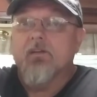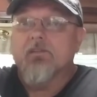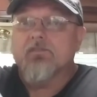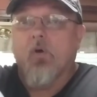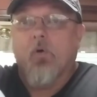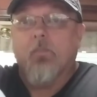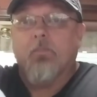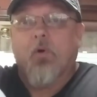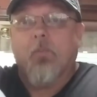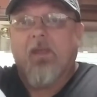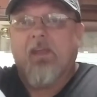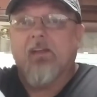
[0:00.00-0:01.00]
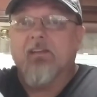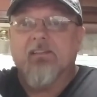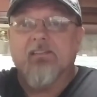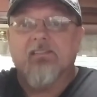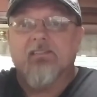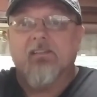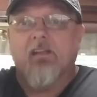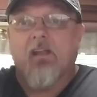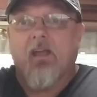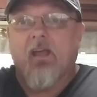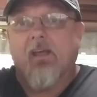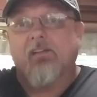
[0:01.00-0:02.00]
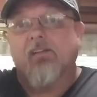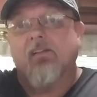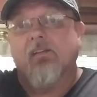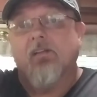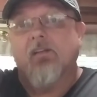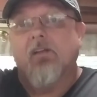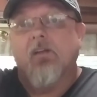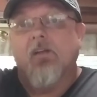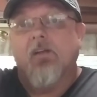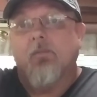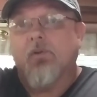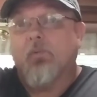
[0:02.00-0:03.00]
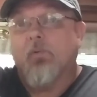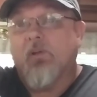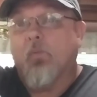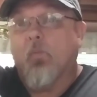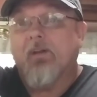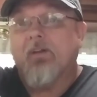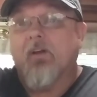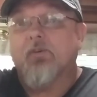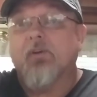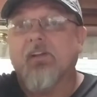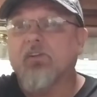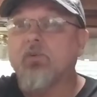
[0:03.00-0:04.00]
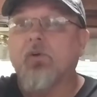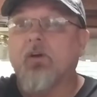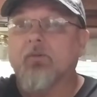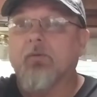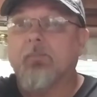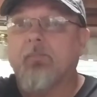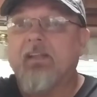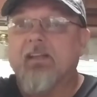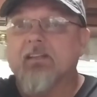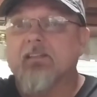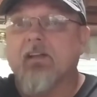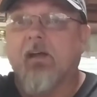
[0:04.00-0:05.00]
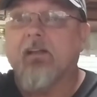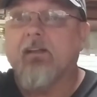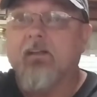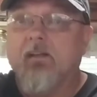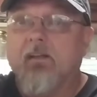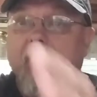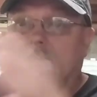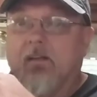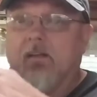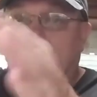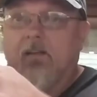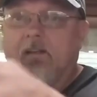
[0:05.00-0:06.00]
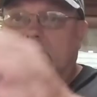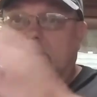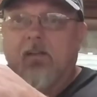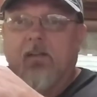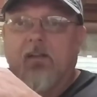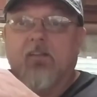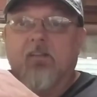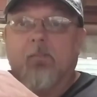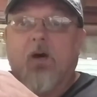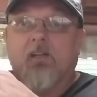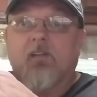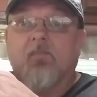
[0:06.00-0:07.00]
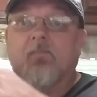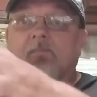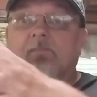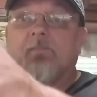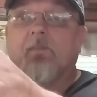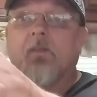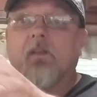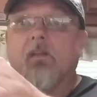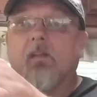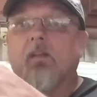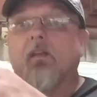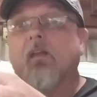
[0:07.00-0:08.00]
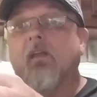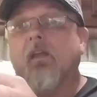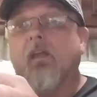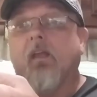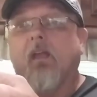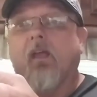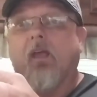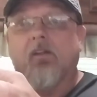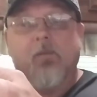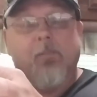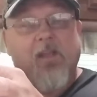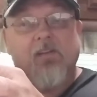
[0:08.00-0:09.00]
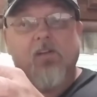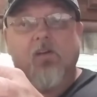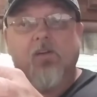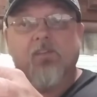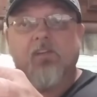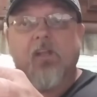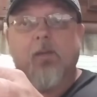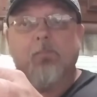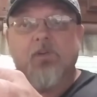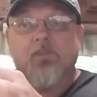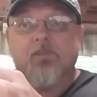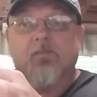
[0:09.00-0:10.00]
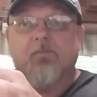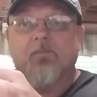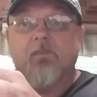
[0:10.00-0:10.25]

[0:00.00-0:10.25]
So propane is at between 100 and 200 psi in the bottle, depending on the temperature.